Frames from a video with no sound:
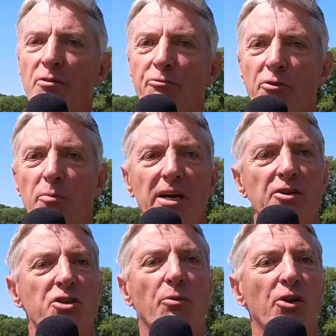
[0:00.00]
for
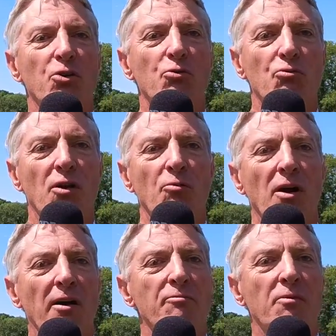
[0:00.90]
me, someone who
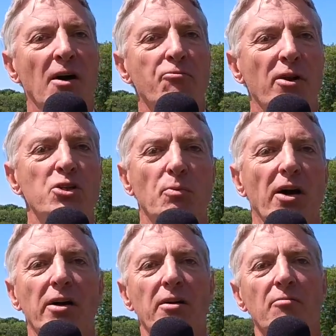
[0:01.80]
I've raced
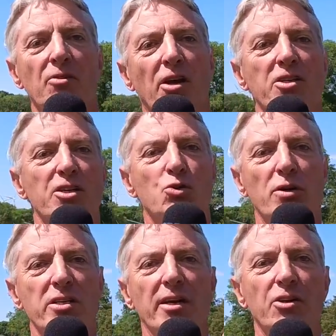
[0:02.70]
my
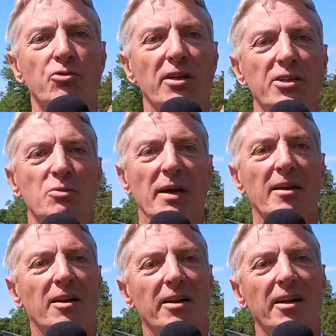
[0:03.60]
1928 3-litre
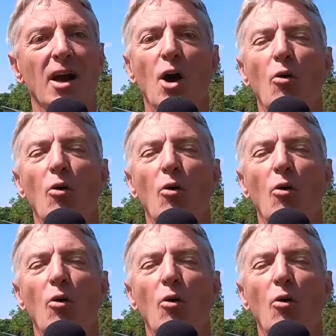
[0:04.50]
Bentley